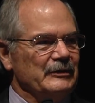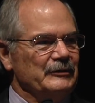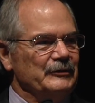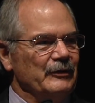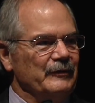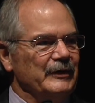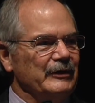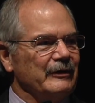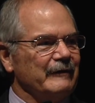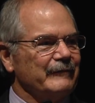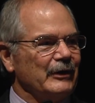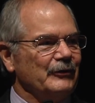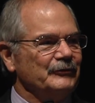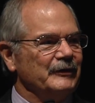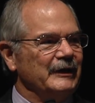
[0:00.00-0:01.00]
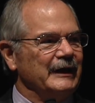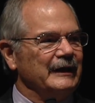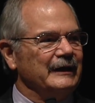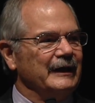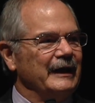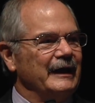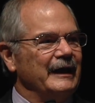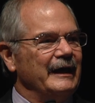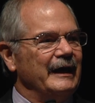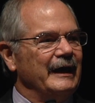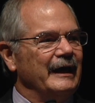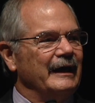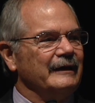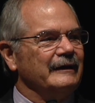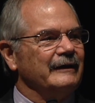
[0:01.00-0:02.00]
to the university
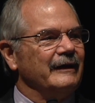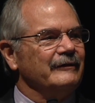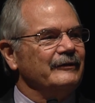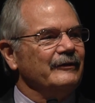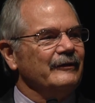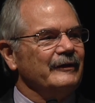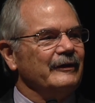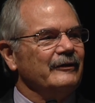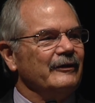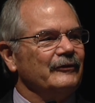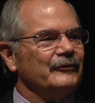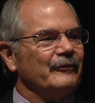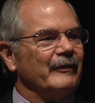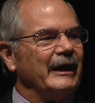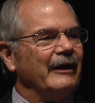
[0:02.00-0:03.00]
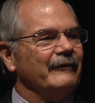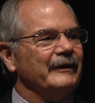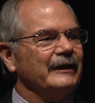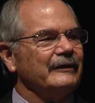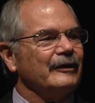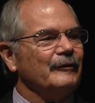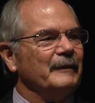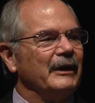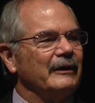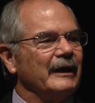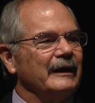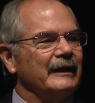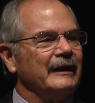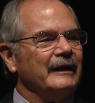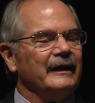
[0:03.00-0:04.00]
and to the surrounding
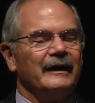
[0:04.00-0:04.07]
community